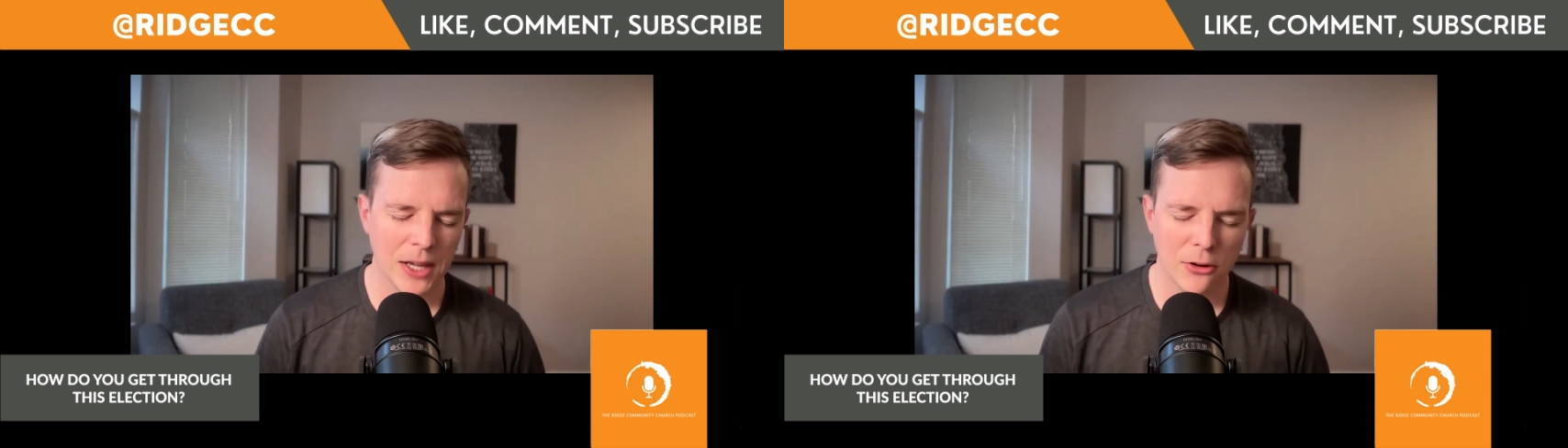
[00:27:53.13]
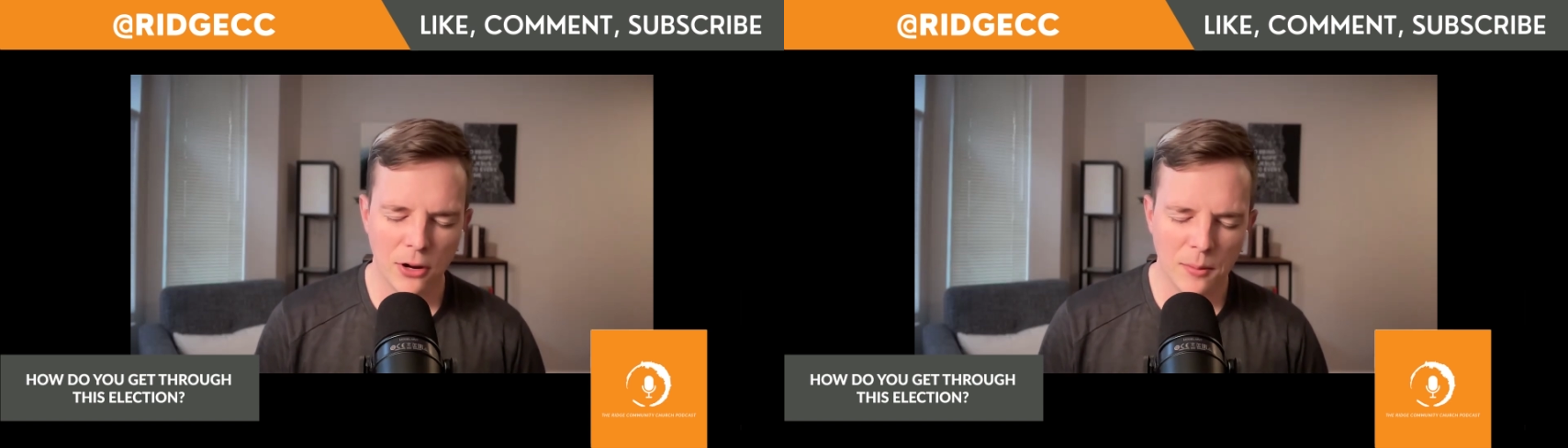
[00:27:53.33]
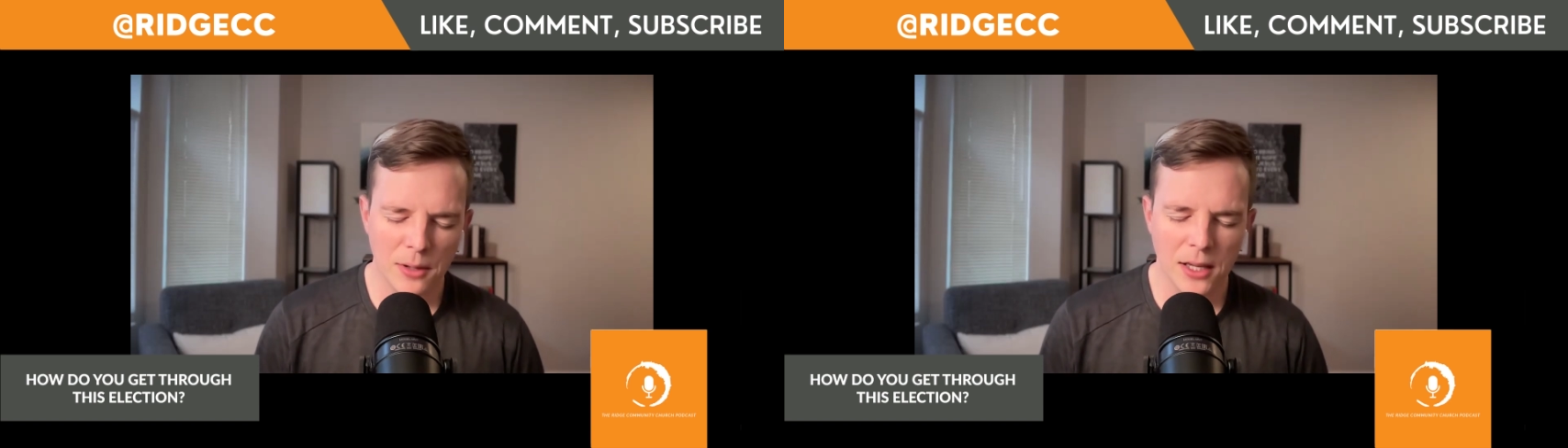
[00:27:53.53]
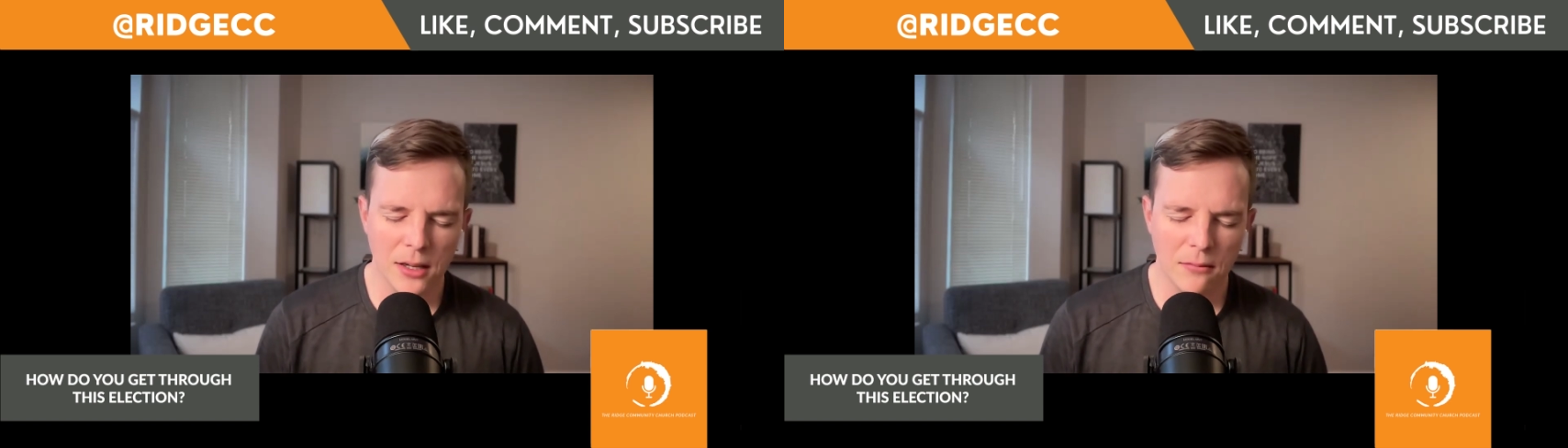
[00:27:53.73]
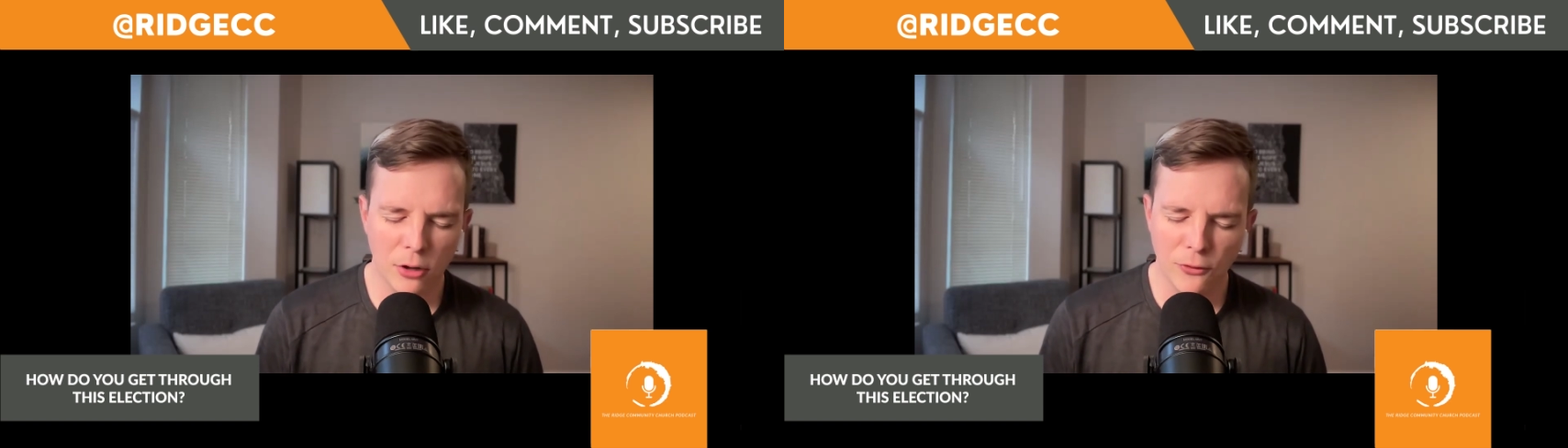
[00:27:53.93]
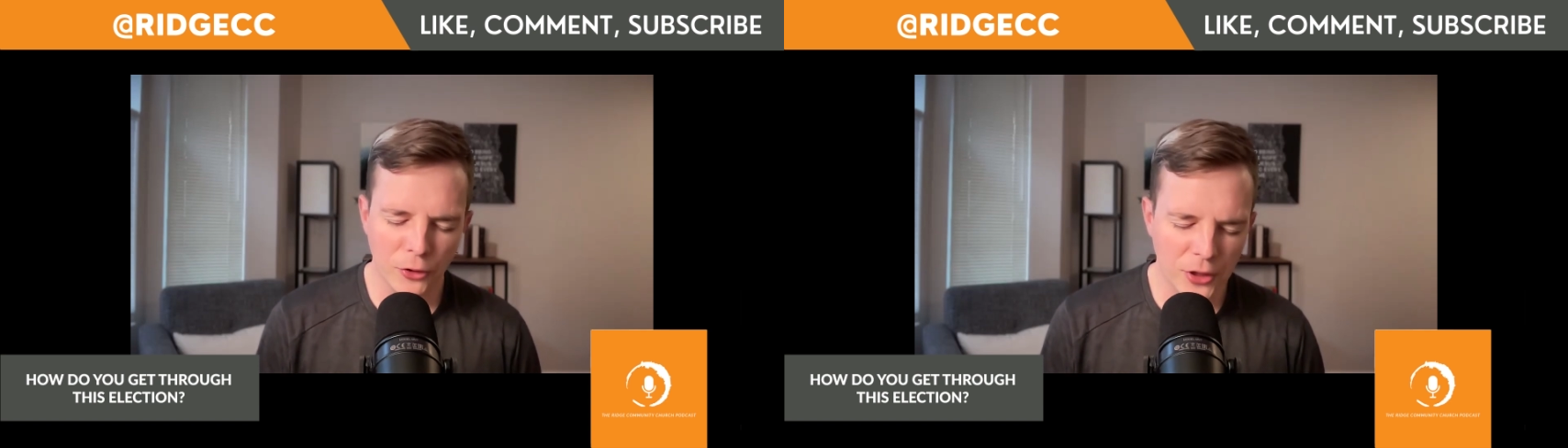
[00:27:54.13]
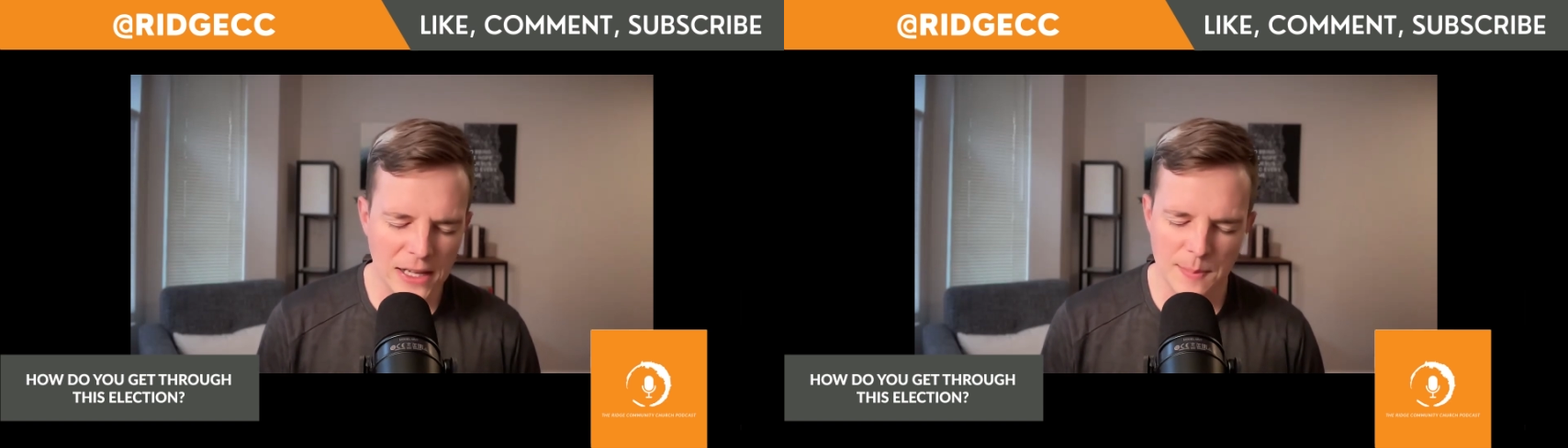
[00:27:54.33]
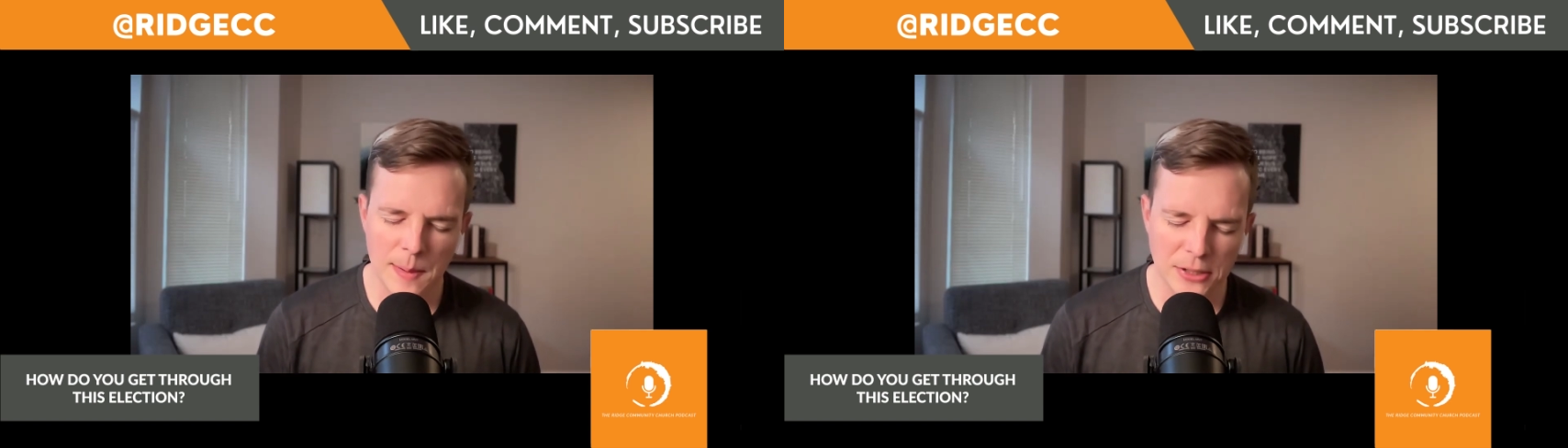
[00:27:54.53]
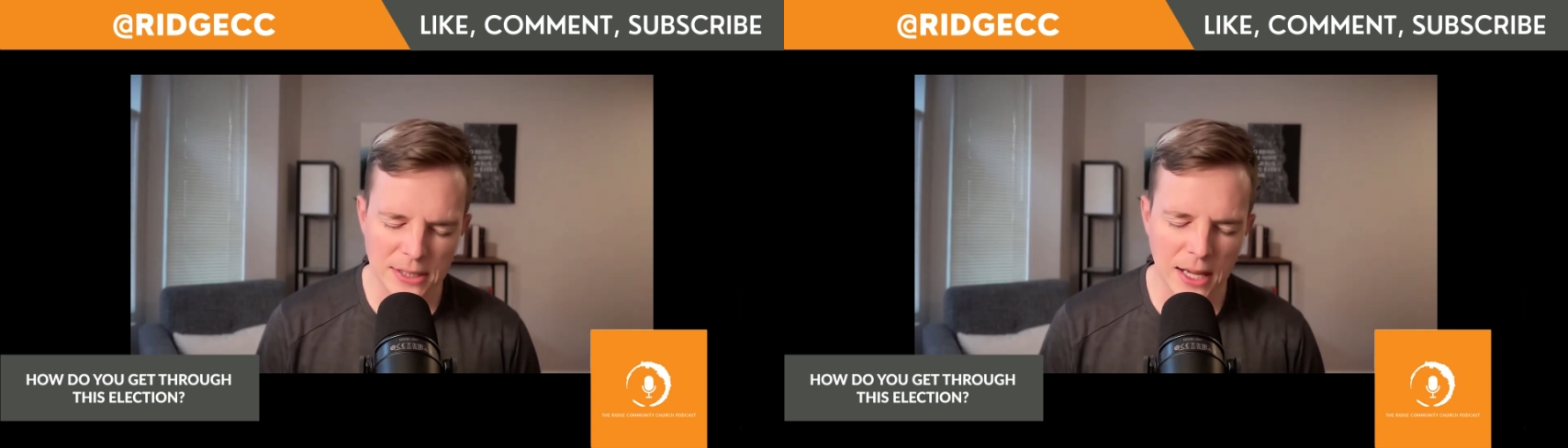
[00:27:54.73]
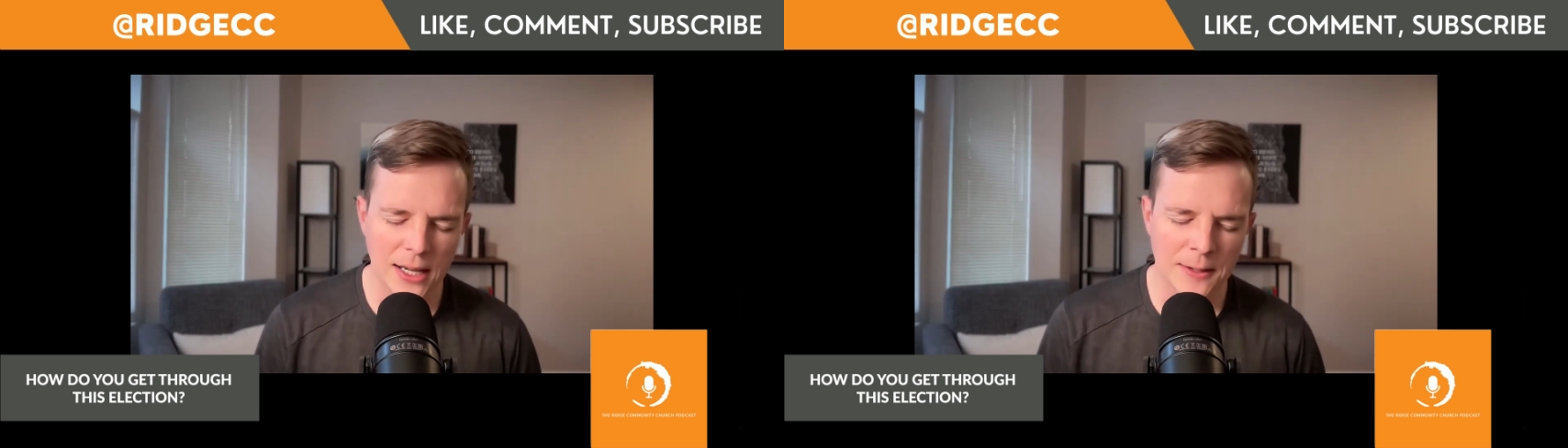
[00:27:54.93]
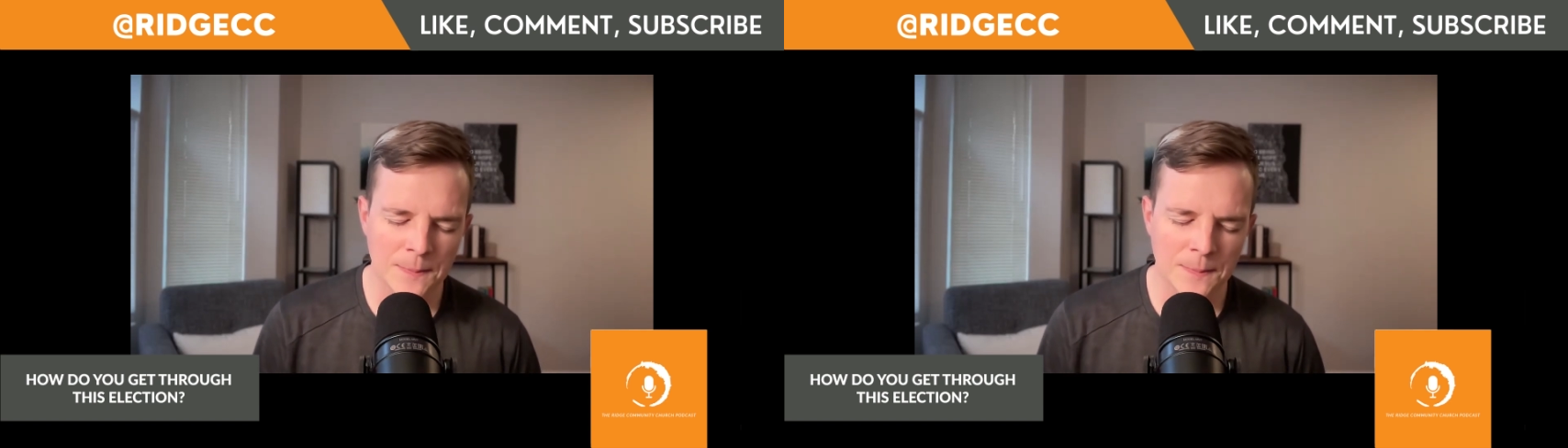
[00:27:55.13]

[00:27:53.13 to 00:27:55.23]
incredibly hurtful things that people say.